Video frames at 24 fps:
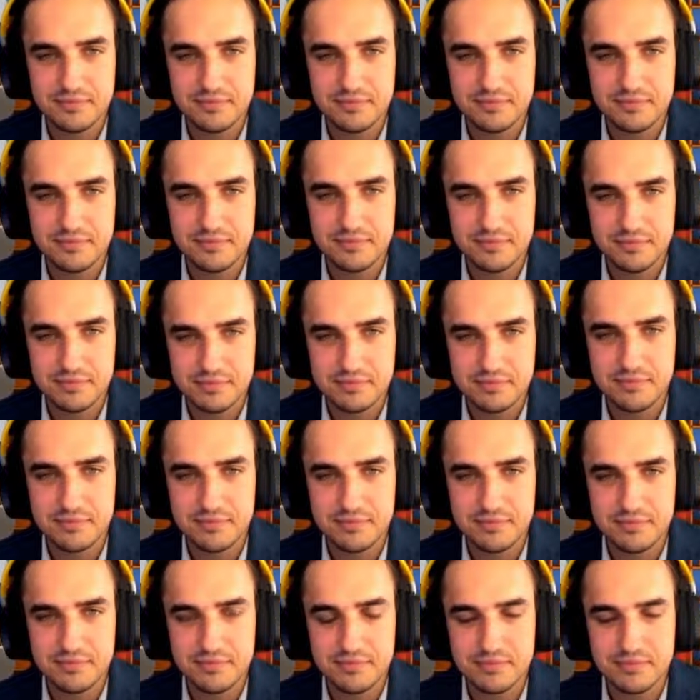
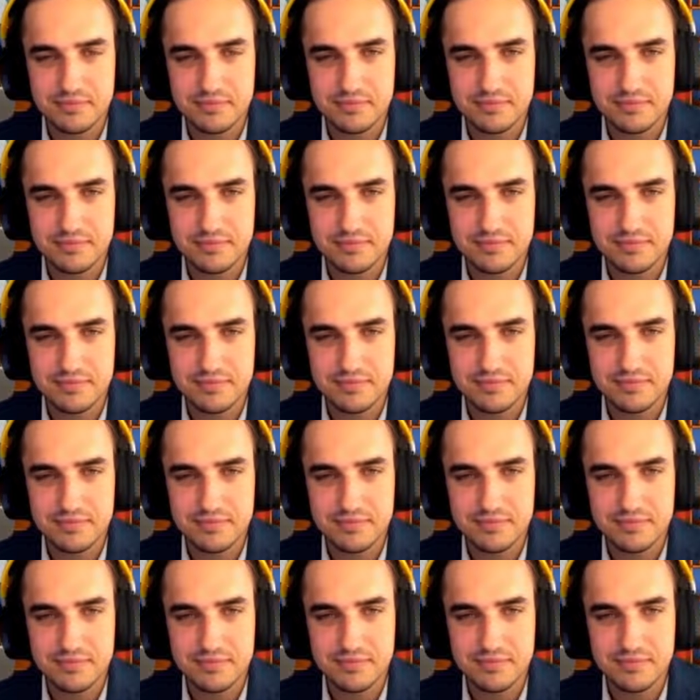
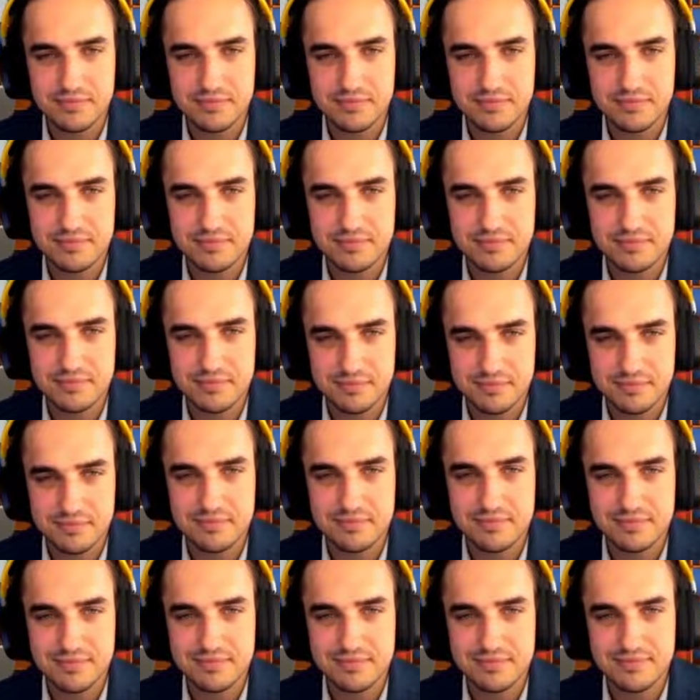
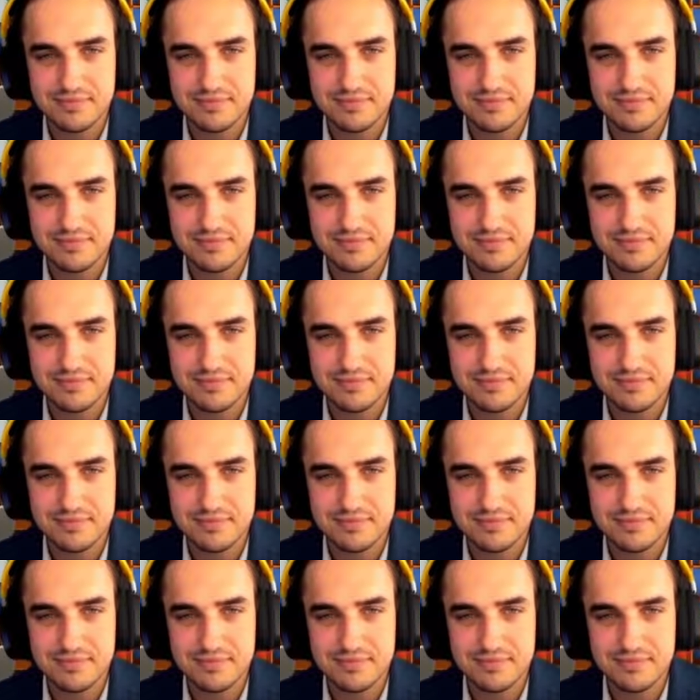[no speech]